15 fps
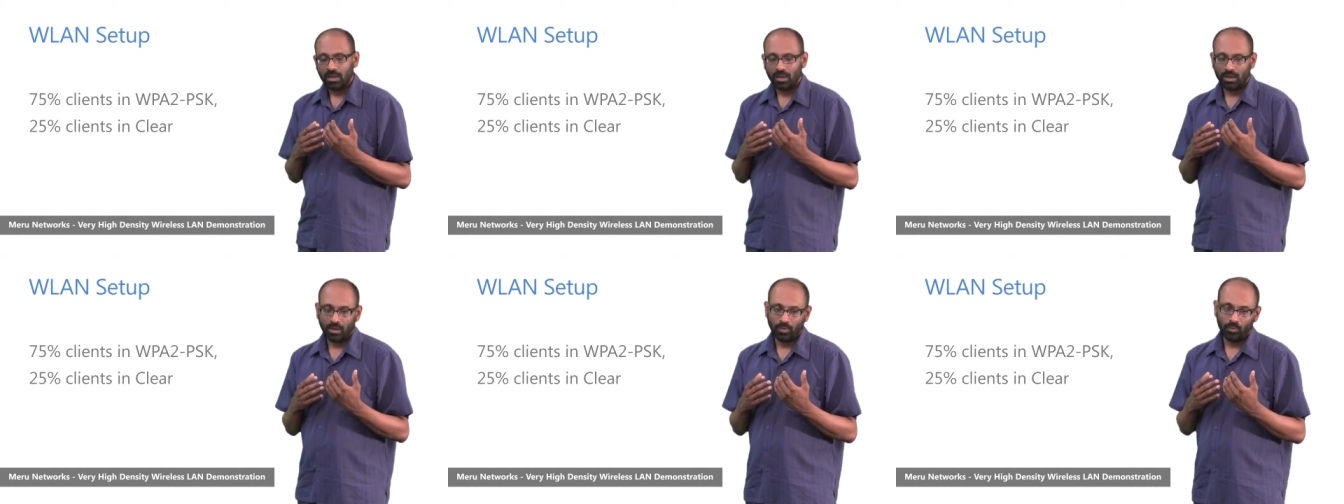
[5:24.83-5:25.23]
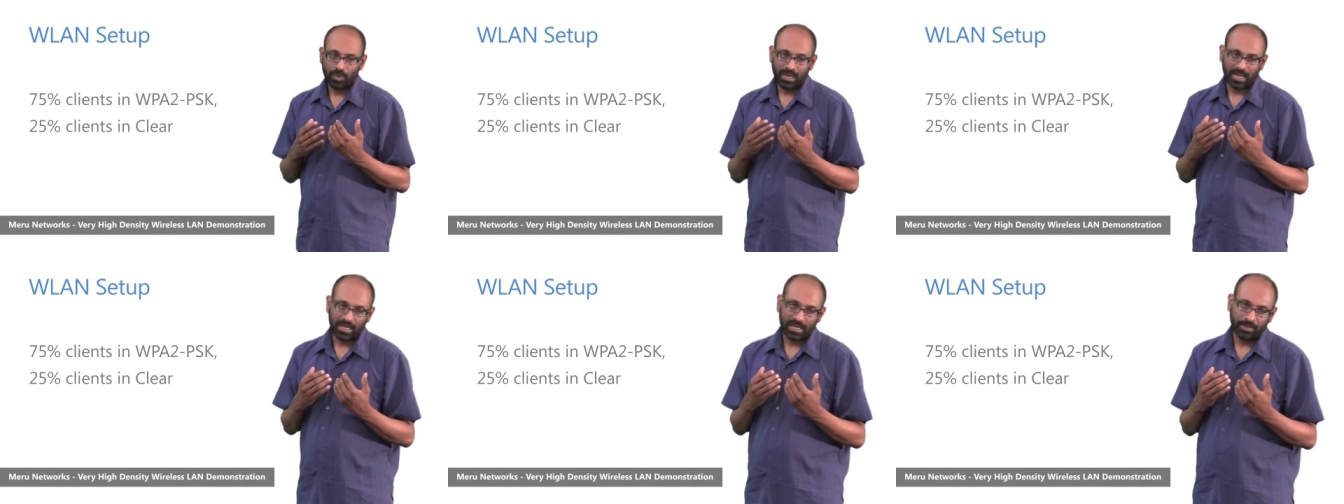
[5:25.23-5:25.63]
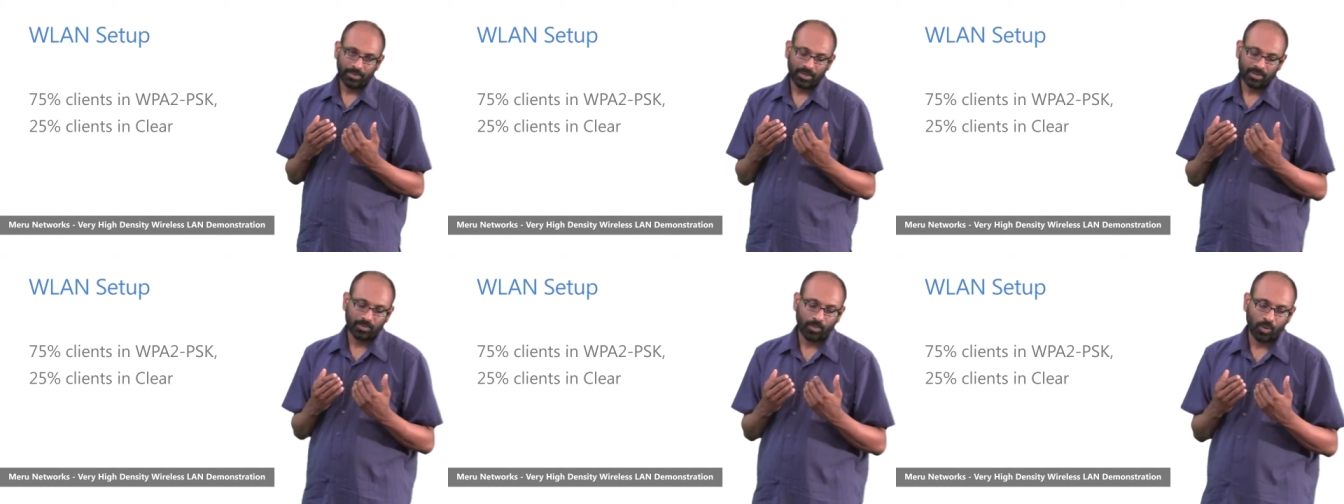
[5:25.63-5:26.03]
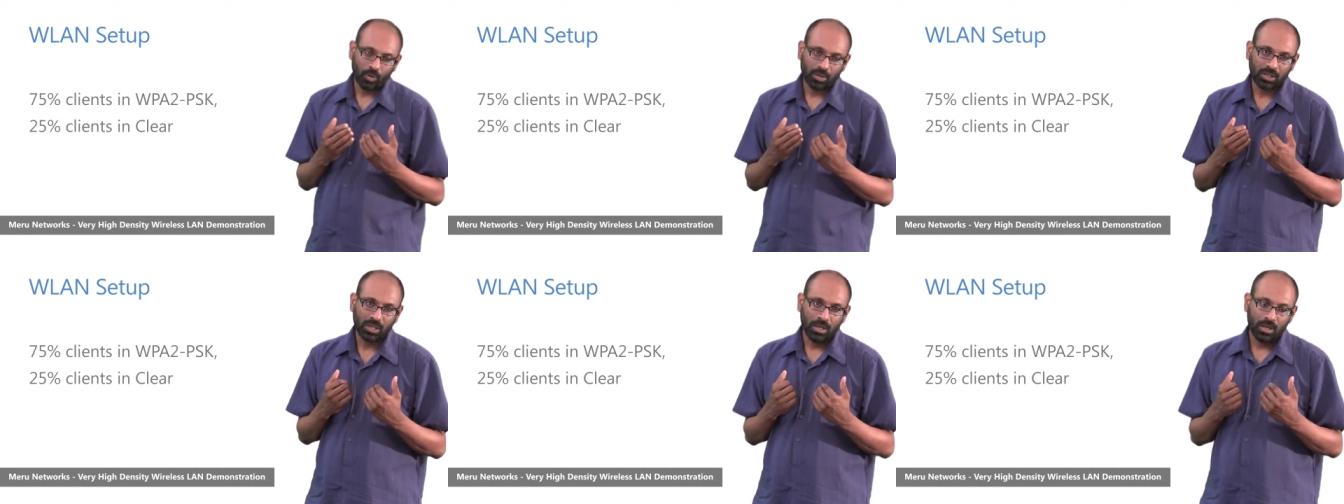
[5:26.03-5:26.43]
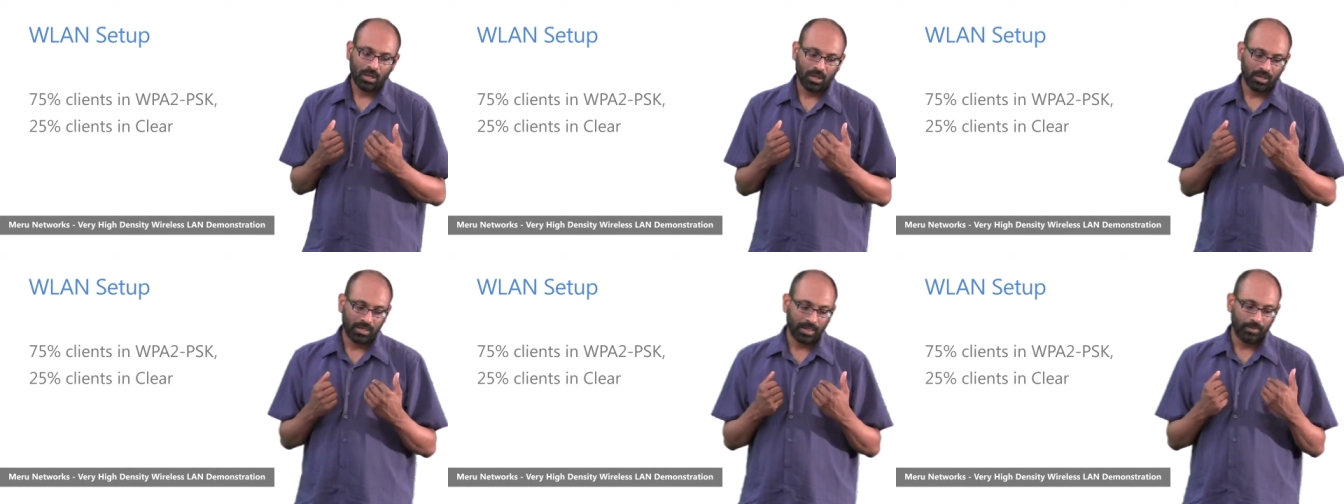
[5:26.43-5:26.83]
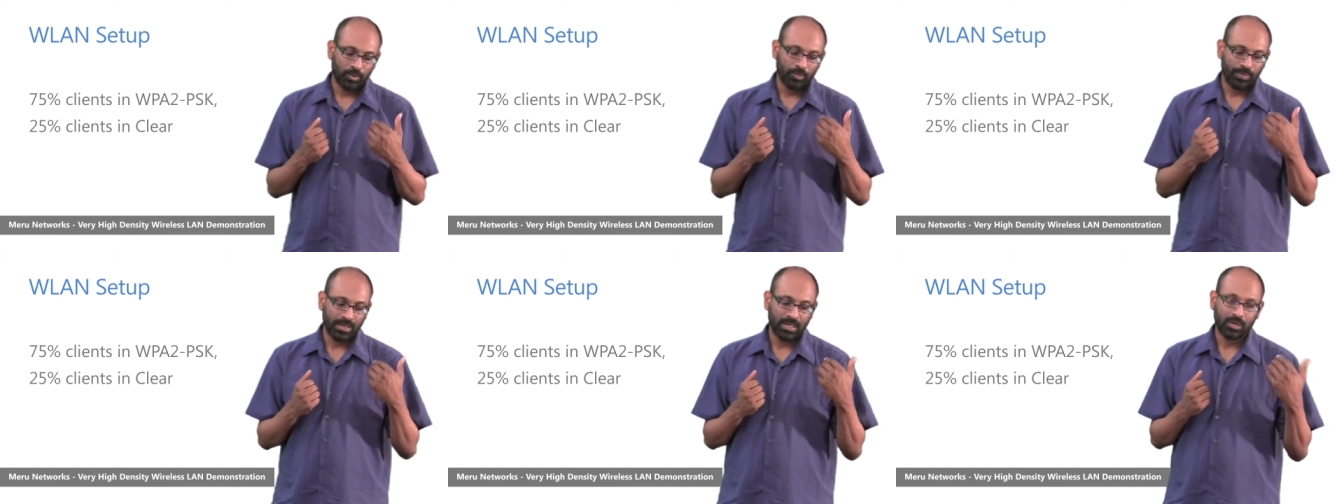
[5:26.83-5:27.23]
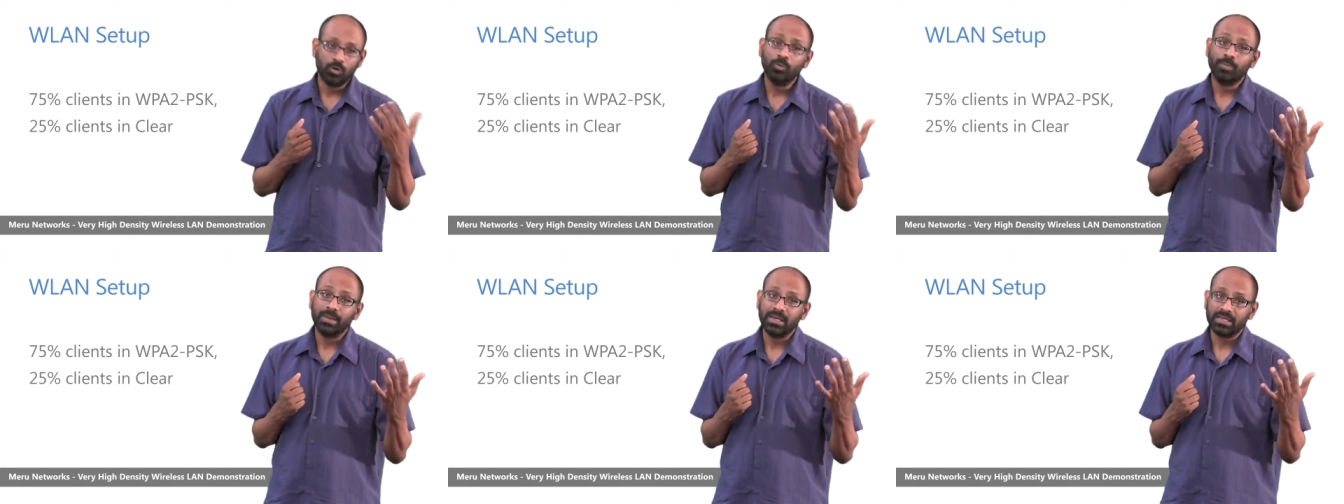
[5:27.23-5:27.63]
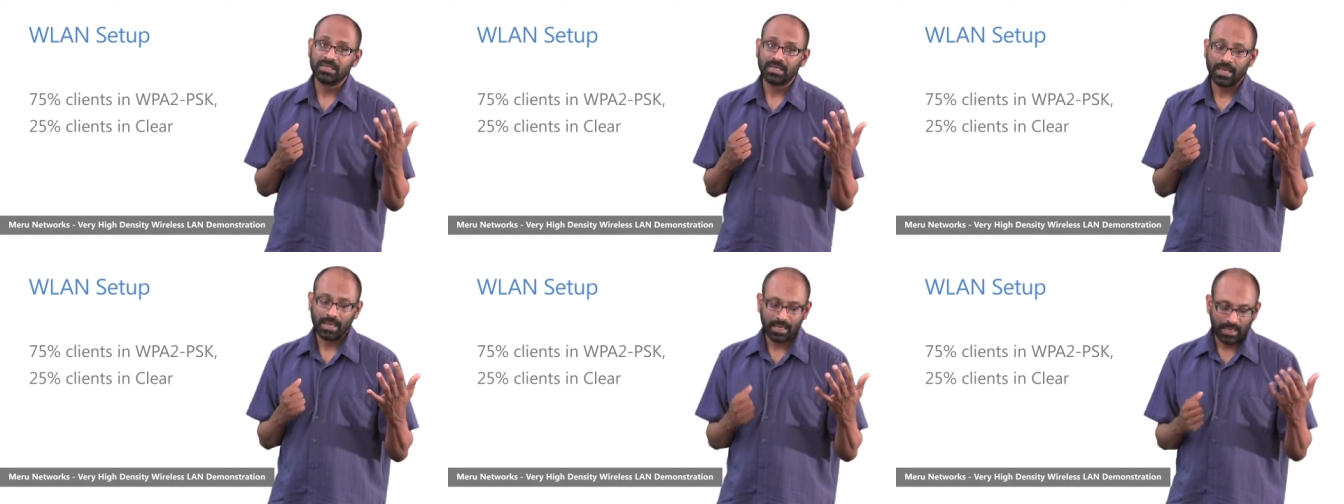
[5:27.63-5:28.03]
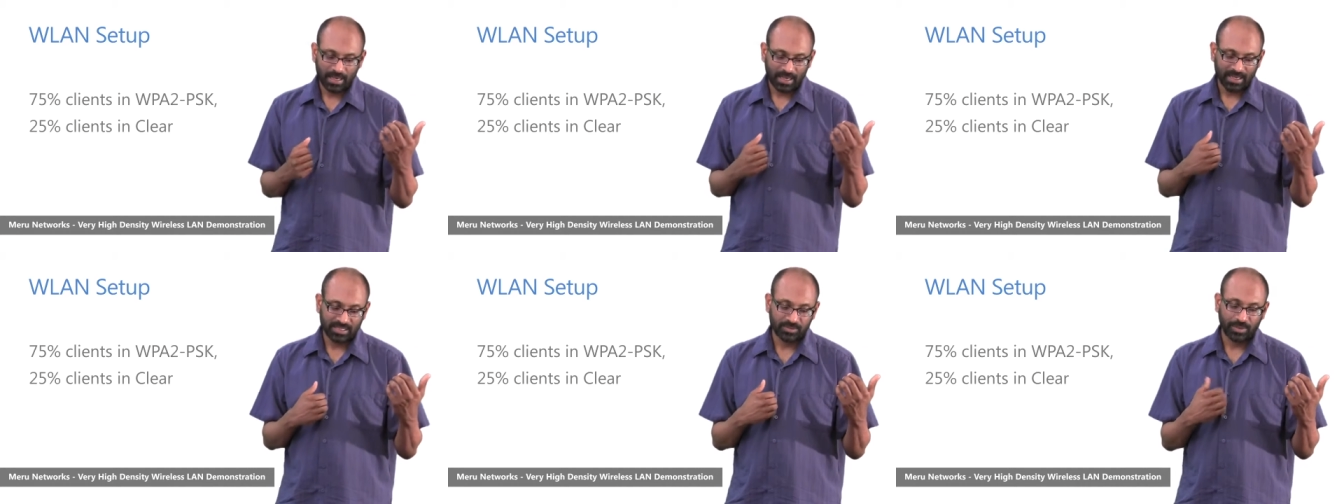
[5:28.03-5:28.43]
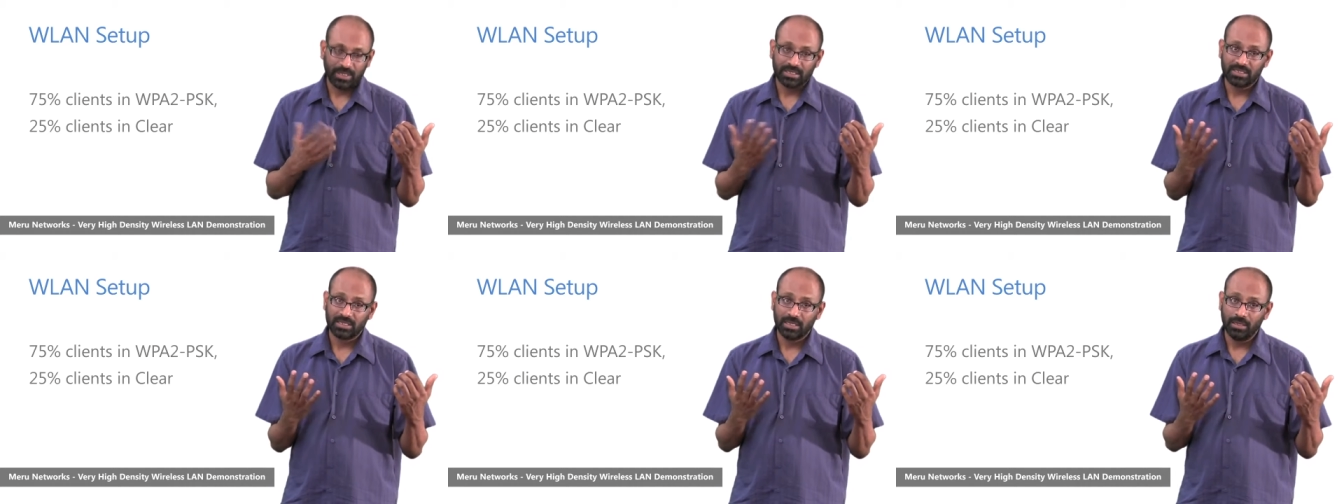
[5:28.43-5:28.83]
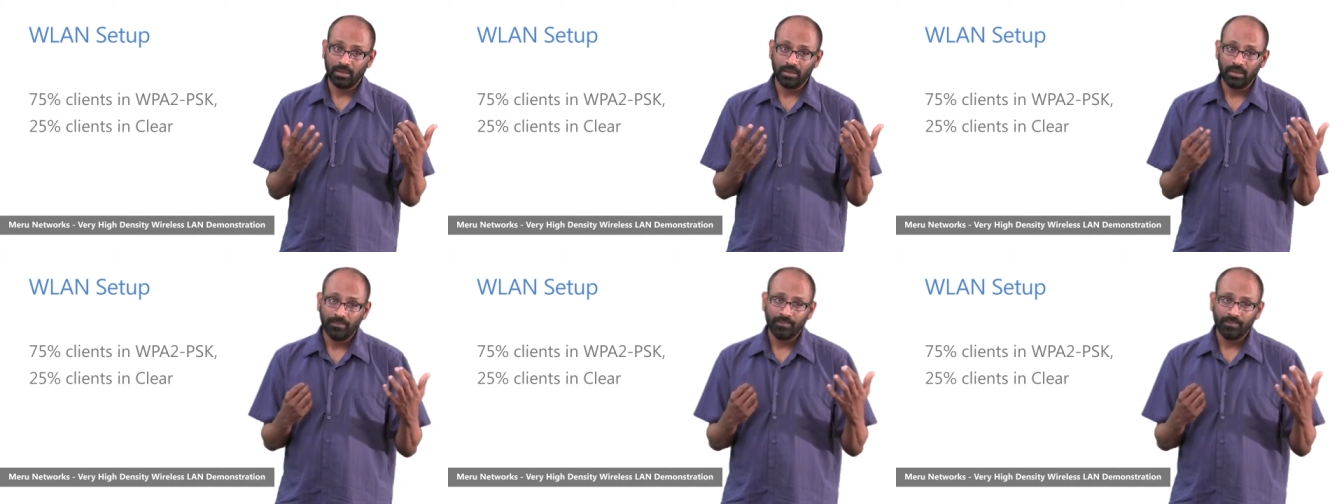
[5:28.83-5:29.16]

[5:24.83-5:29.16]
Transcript: uh, we enabled both uh, WPA2PSK as well as Clear.